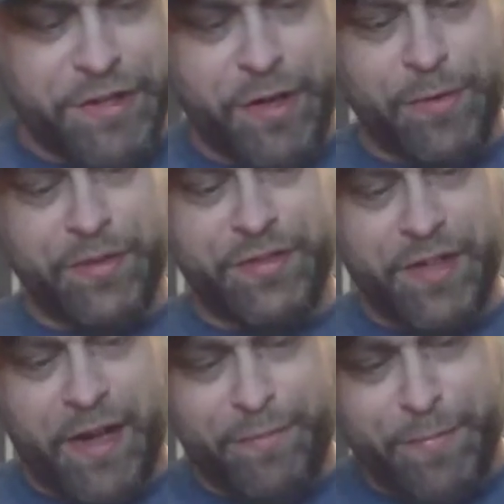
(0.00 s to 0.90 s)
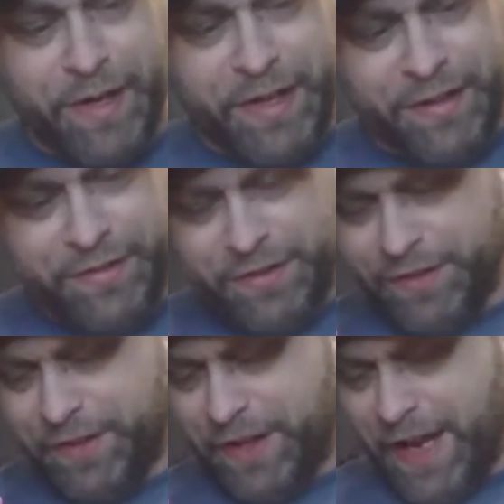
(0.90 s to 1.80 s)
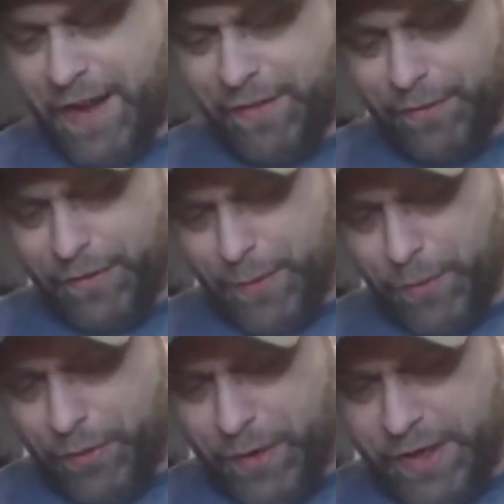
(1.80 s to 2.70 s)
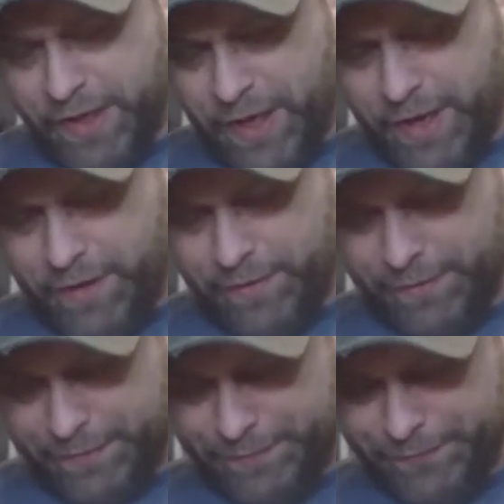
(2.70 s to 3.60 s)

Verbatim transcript: to show their stuff, but I guess they just didn't have it, they weren't ready yet. so,